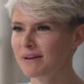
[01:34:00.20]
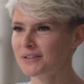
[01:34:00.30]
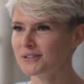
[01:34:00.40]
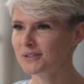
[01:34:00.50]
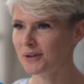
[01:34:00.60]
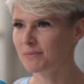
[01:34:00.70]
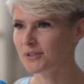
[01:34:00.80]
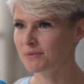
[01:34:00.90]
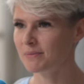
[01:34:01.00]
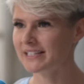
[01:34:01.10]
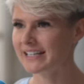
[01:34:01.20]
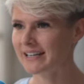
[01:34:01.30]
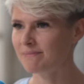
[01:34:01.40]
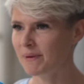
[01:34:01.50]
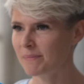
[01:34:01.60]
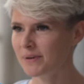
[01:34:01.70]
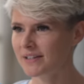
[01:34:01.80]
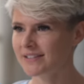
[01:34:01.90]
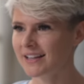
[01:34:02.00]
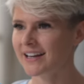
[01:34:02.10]
about this so much with my team
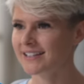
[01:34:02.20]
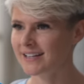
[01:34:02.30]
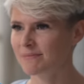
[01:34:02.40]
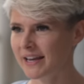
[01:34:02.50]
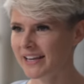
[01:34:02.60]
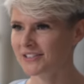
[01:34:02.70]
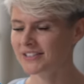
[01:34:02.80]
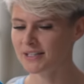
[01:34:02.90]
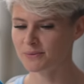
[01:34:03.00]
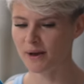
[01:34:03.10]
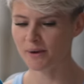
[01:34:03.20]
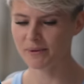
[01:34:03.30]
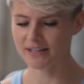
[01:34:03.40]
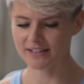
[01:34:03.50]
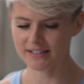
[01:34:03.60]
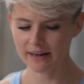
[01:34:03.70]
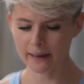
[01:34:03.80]
members and I did at my agency as well because